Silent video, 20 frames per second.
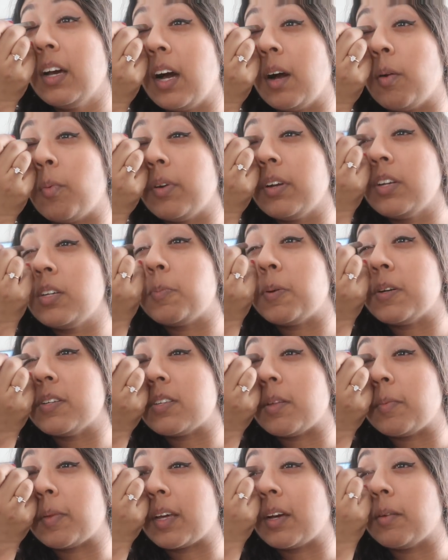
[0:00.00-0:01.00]
I wanted to put
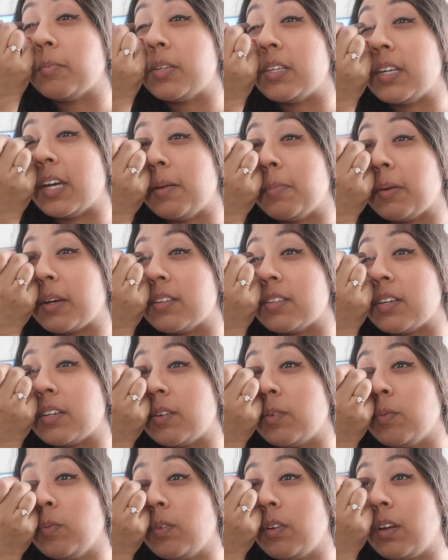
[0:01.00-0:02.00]
something up today because I
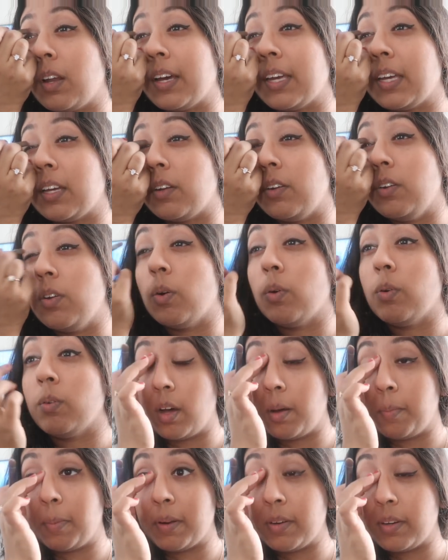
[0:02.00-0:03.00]
don't like not
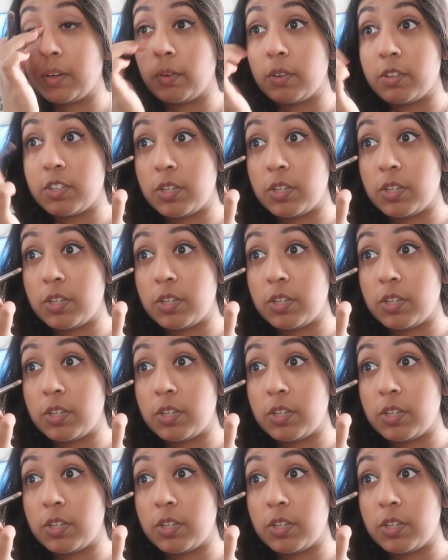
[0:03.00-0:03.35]
uploading on a